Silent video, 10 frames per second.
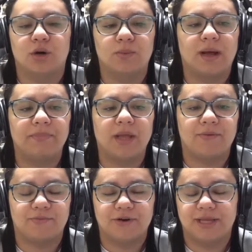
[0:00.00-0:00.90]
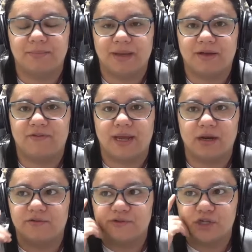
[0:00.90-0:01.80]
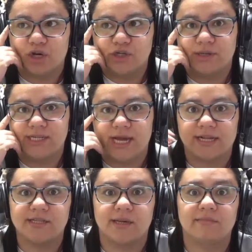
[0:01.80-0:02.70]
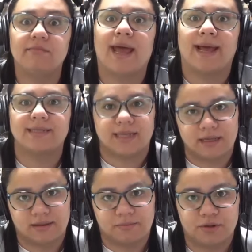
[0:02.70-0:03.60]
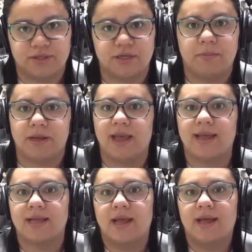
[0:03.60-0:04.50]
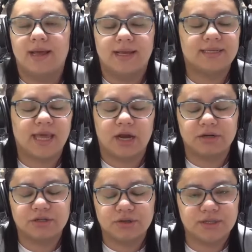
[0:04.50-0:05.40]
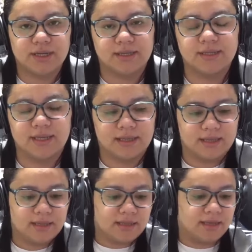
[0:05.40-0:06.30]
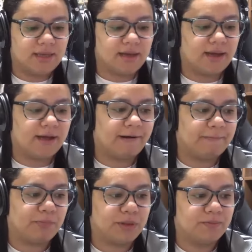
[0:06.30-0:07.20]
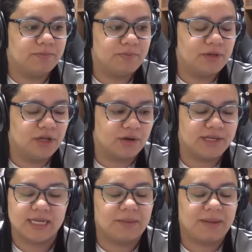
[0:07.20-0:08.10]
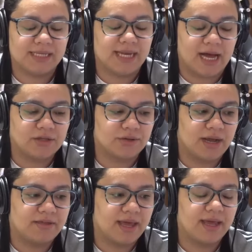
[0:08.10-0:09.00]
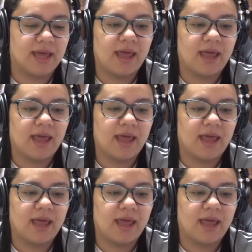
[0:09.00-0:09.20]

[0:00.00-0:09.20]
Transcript: I'm not really a big fan of Joshua Jackson as the person, but like, his characters and he's an amazing actor, I think.